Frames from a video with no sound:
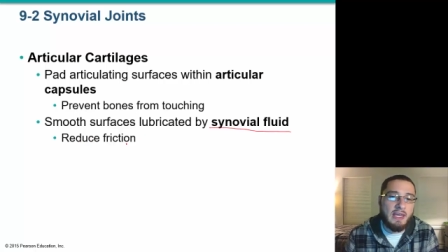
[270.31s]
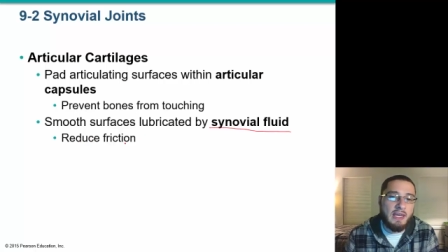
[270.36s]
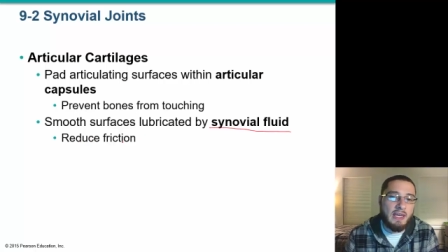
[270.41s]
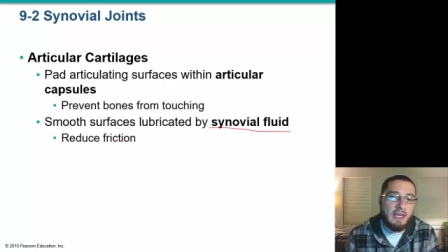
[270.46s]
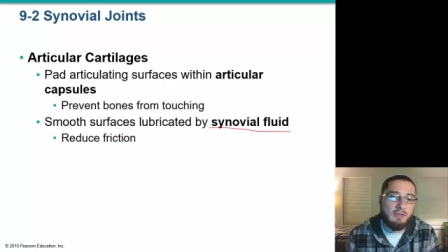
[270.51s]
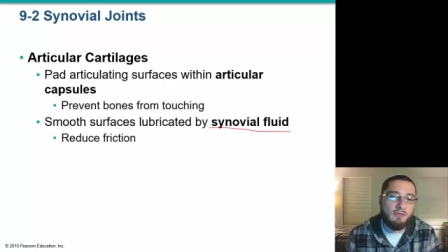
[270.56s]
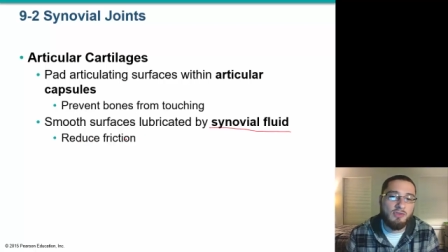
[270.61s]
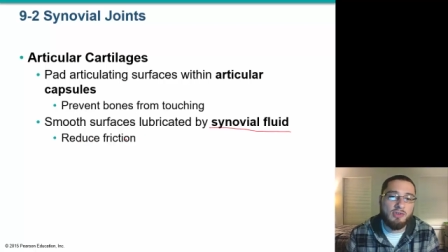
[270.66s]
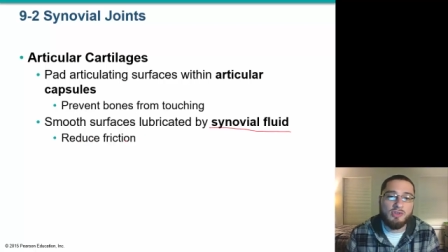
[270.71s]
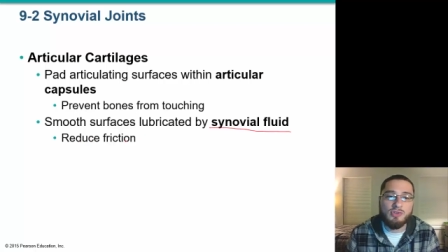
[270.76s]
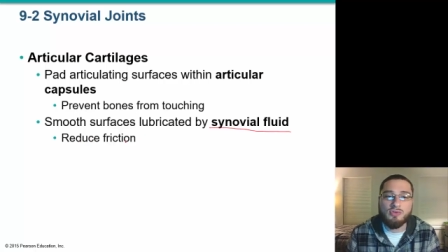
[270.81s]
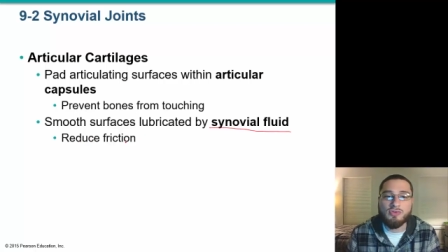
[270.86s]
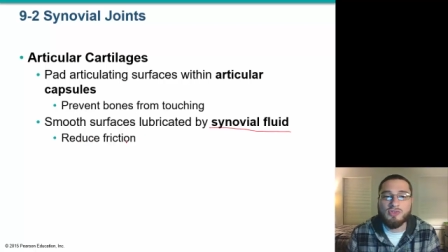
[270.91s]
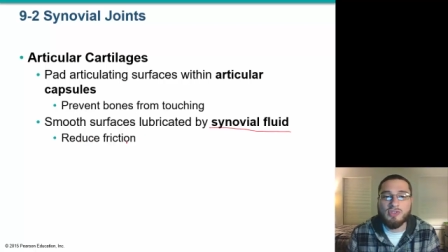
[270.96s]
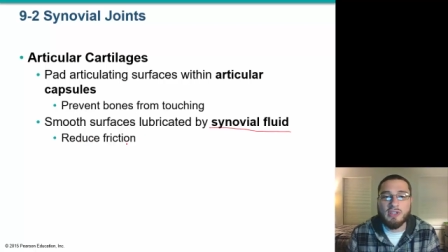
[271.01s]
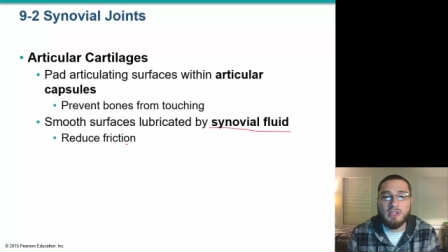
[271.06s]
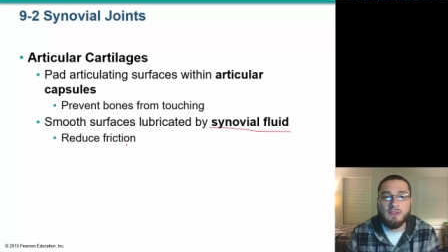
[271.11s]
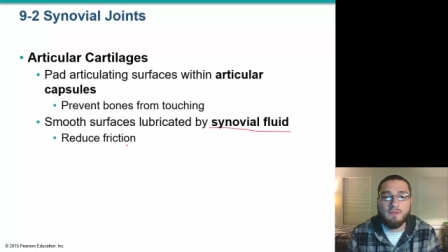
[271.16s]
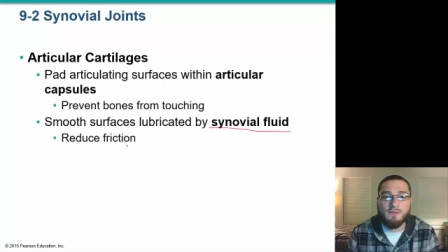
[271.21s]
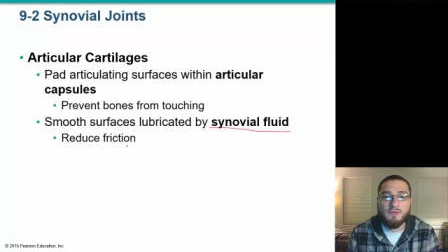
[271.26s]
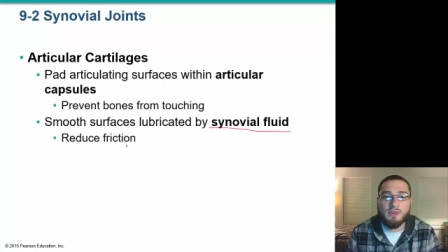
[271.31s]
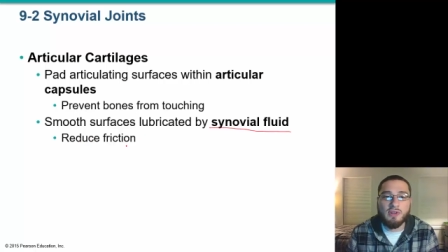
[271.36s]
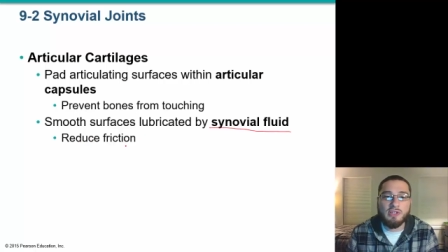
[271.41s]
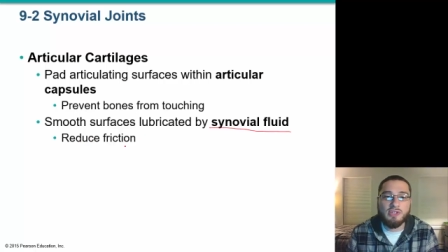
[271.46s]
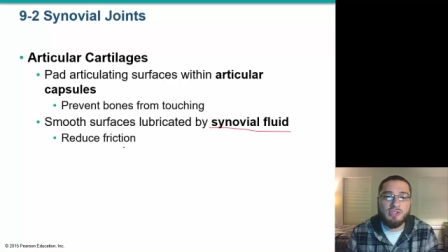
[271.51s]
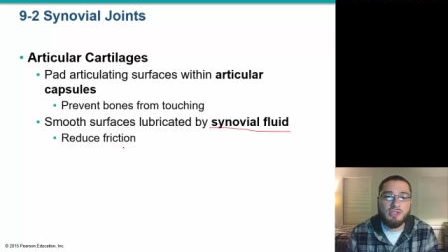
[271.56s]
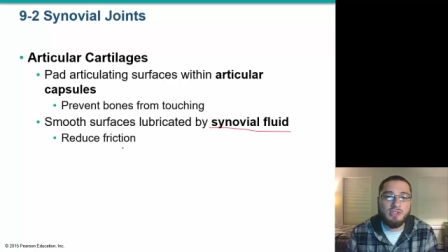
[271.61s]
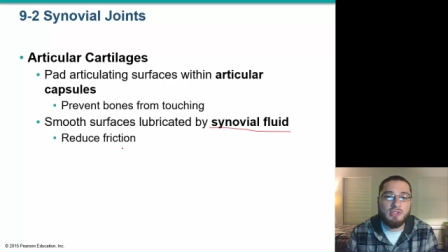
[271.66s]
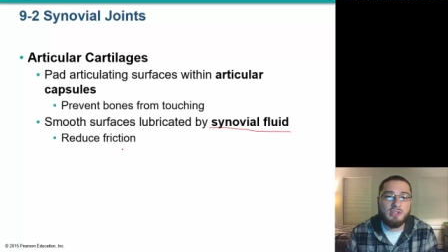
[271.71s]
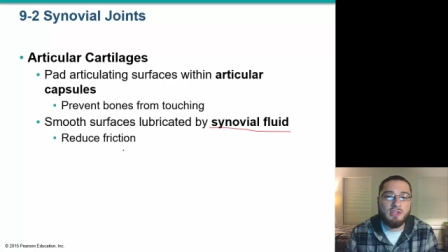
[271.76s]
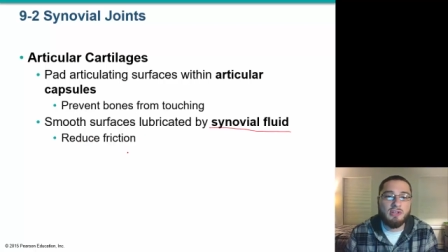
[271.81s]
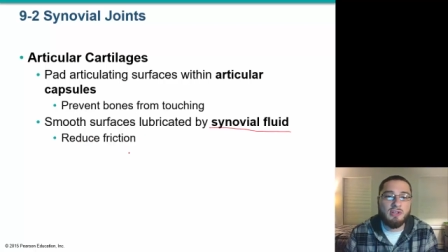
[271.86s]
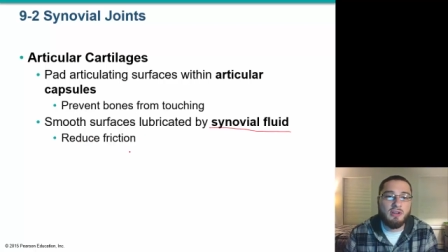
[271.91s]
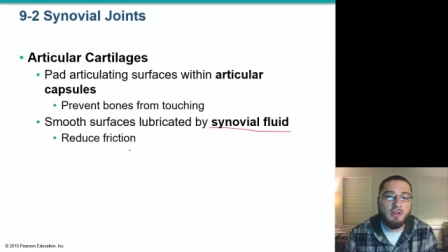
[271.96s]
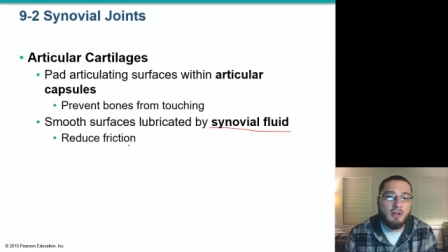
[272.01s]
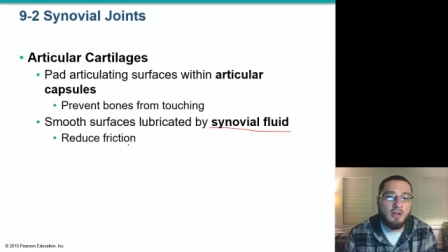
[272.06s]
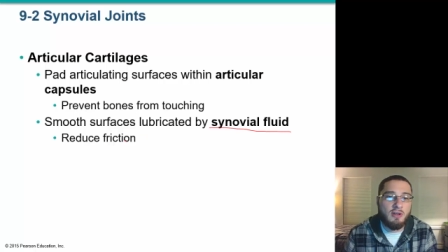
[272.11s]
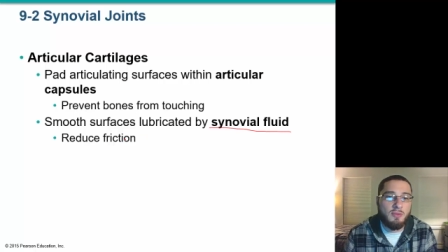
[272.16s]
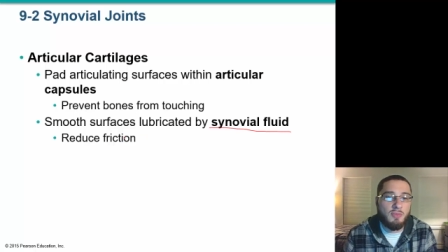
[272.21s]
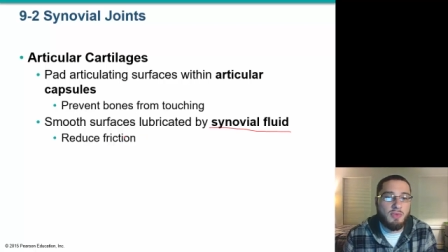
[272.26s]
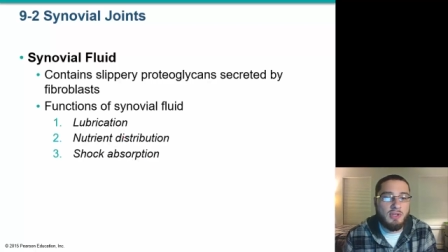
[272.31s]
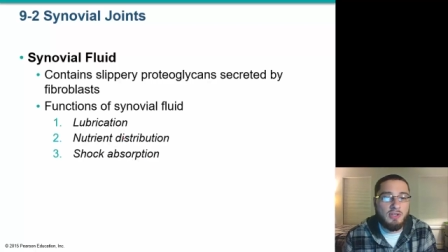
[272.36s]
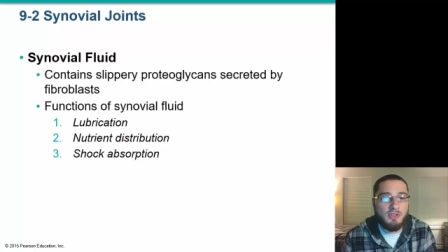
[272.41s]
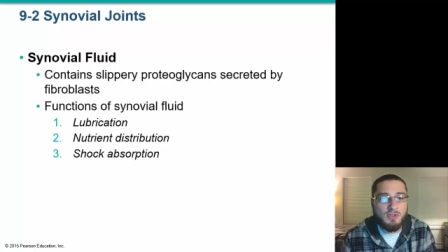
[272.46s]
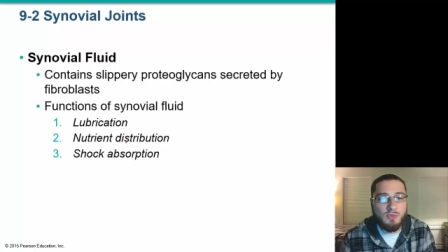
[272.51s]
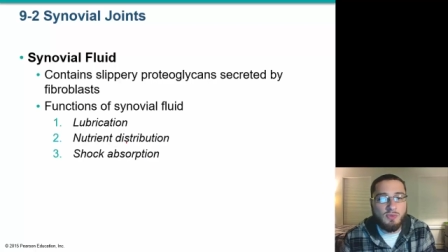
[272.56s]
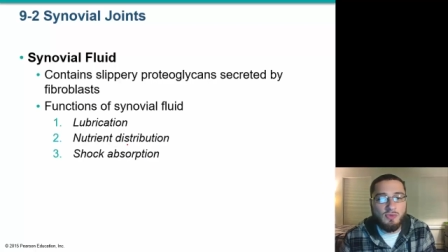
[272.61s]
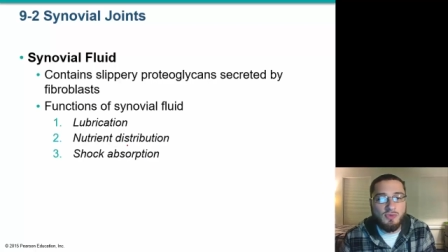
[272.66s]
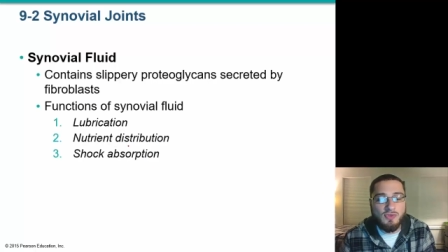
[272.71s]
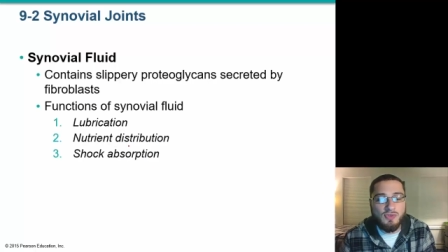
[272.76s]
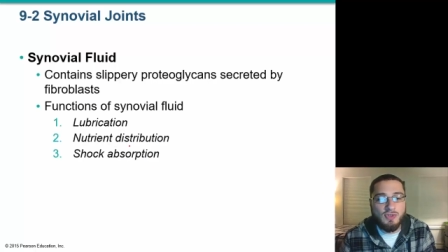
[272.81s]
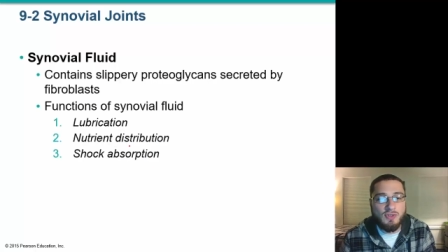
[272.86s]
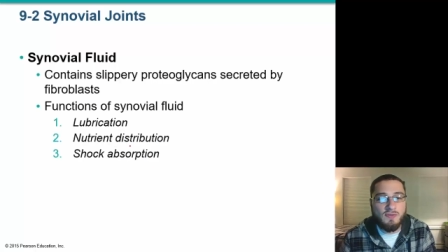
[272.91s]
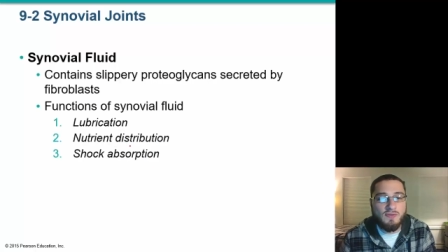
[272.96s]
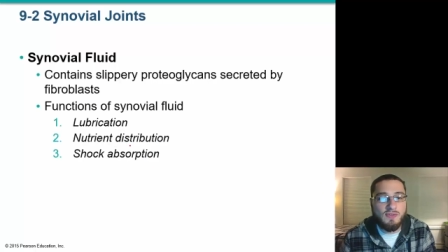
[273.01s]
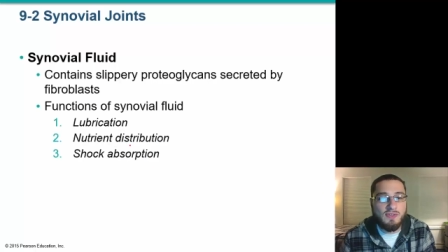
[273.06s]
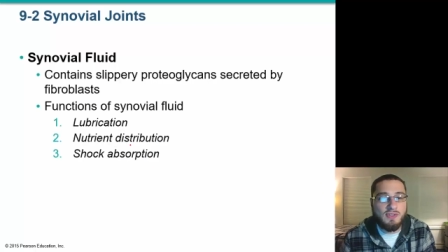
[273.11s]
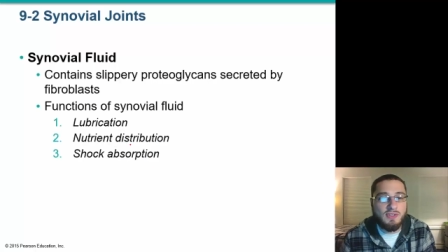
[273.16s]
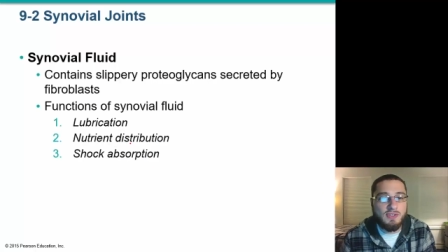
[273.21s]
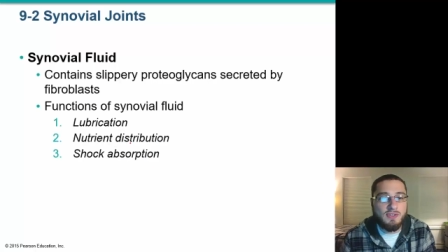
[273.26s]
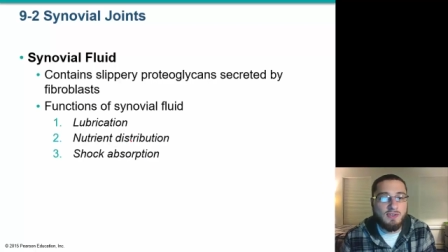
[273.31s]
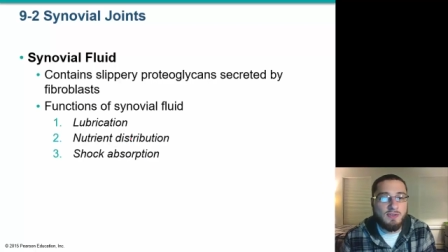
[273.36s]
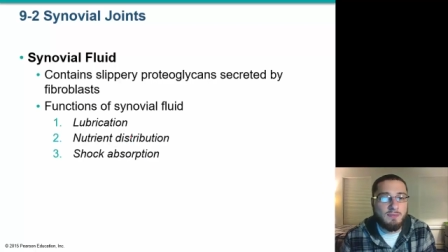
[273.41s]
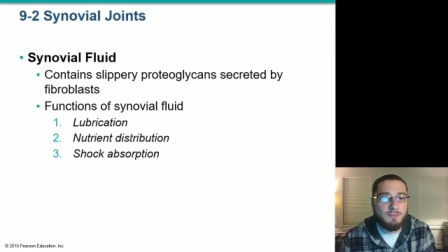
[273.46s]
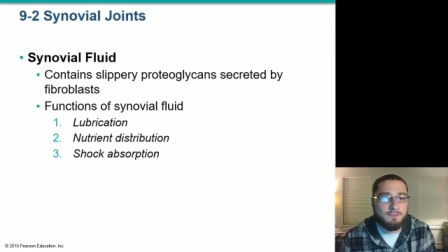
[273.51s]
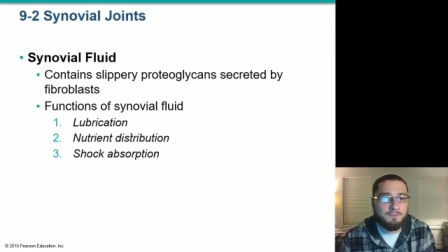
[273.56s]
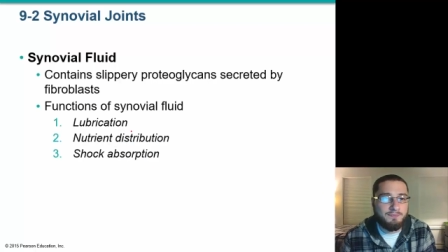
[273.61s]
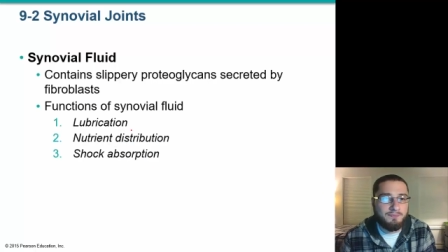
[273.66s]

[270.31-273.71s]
and reduce any friction in smooth surfaces.